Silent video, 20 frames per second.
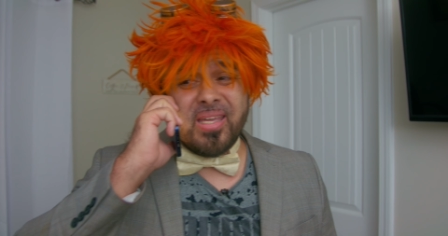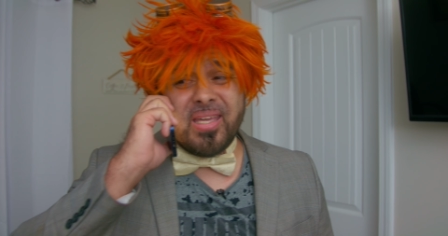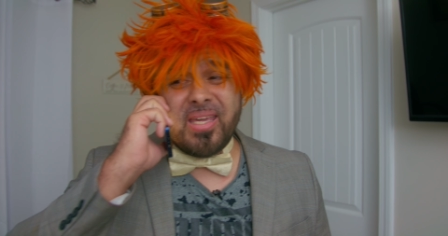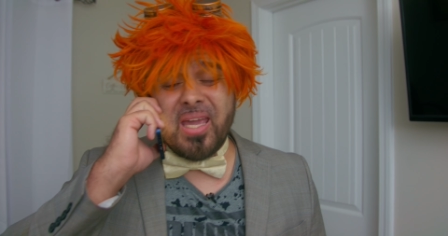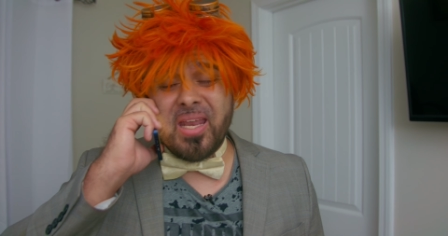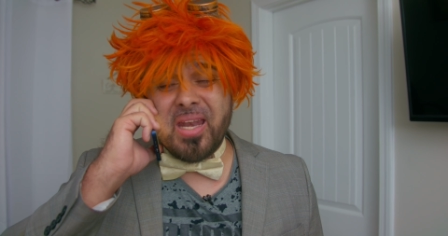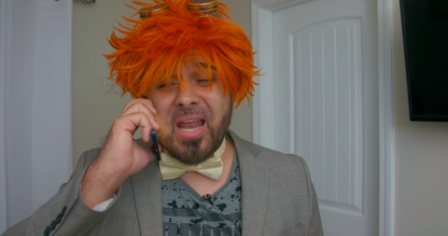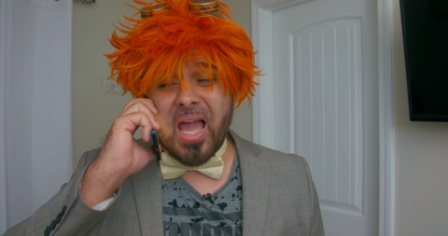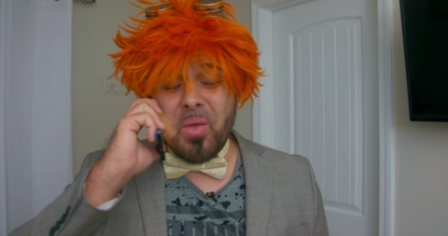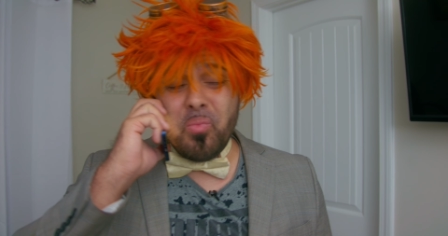
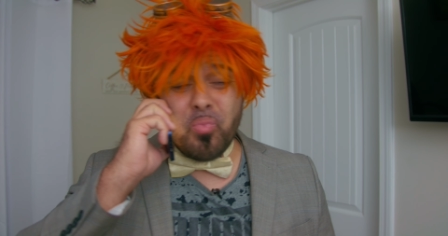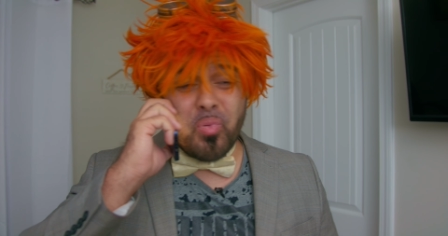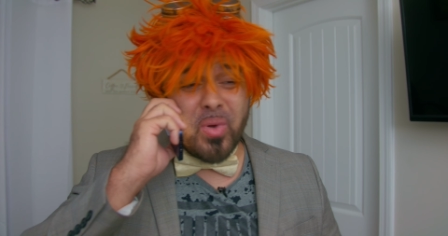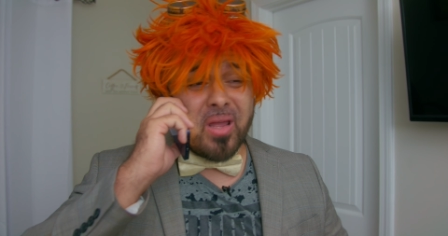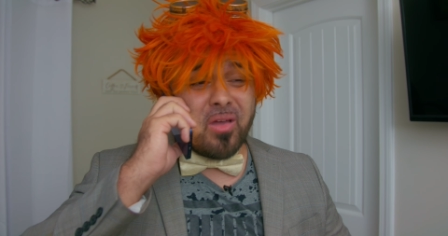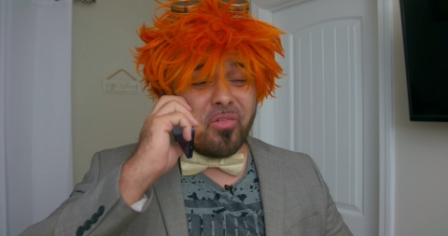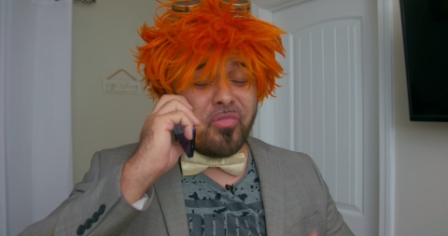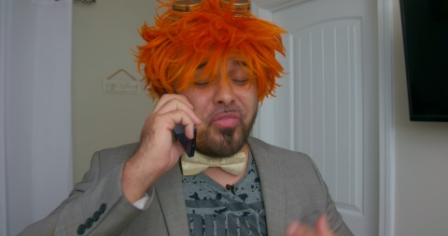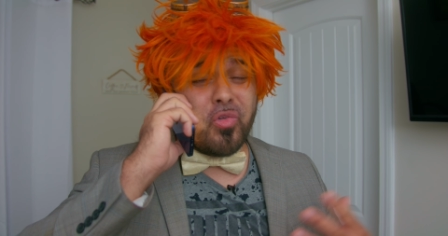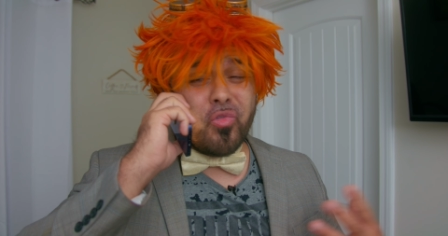Can I bring
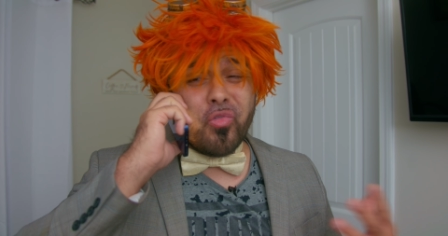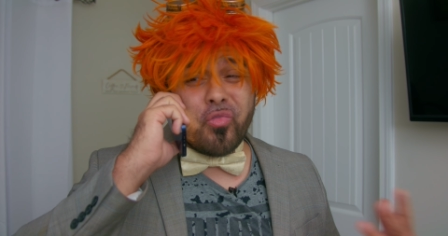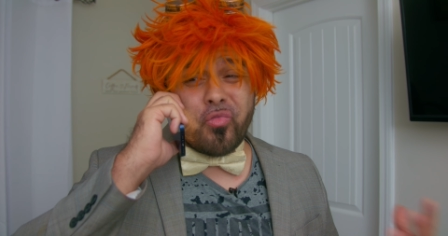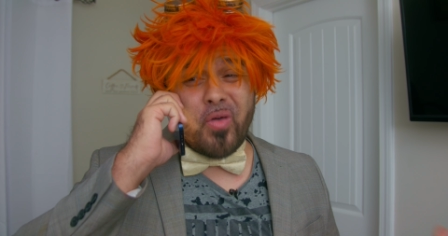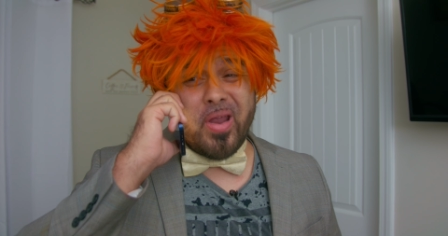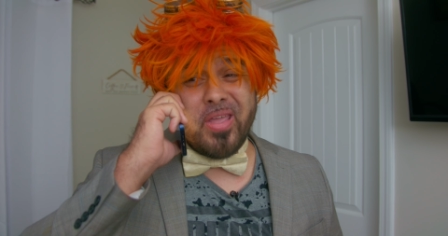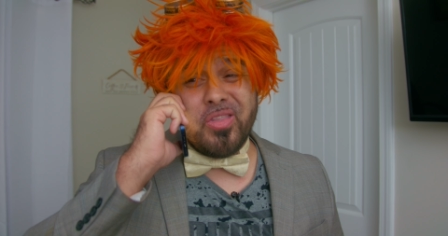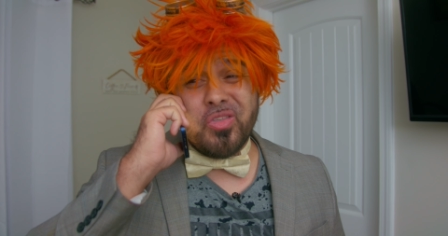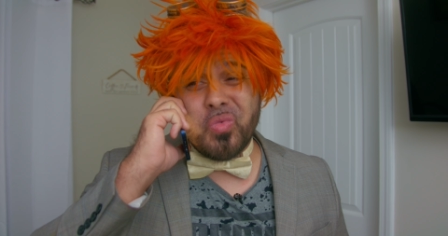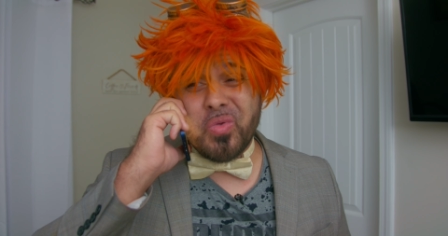a few
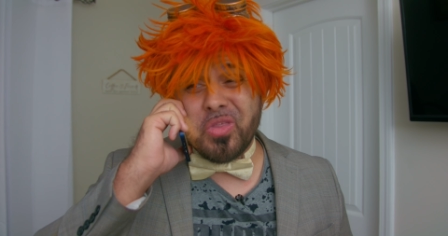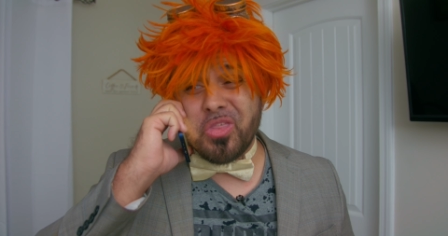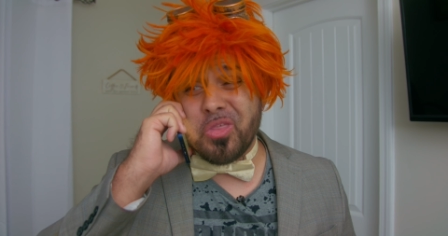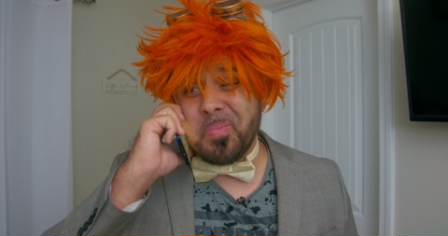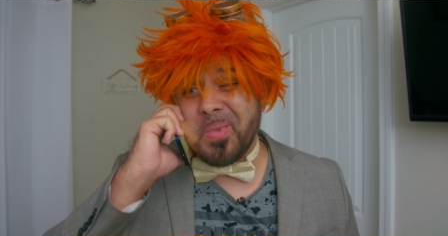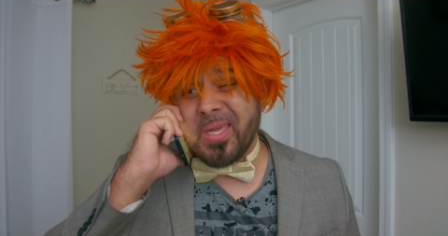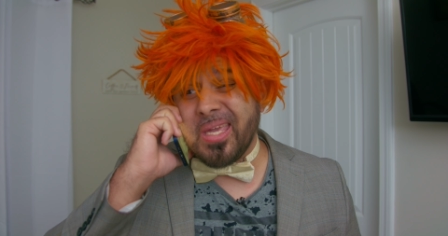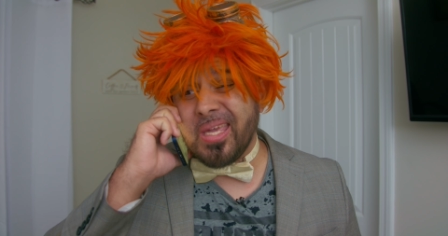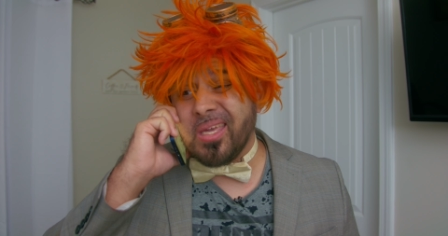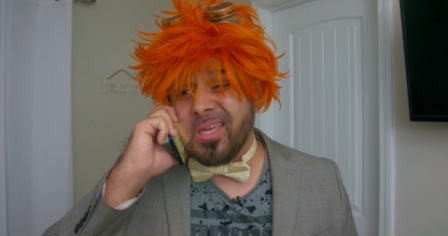friends with
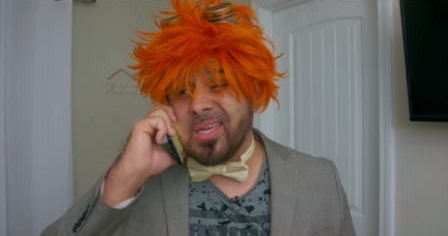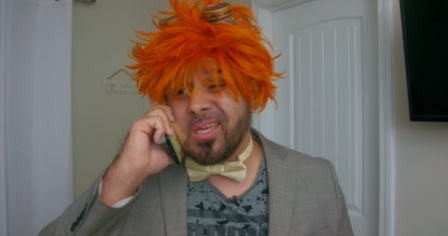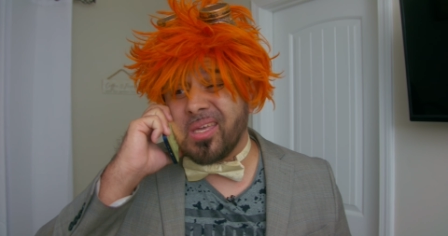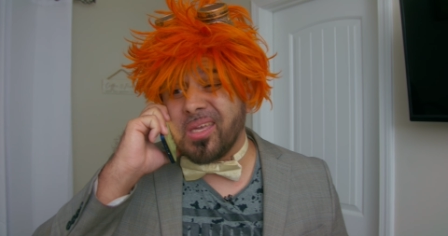me?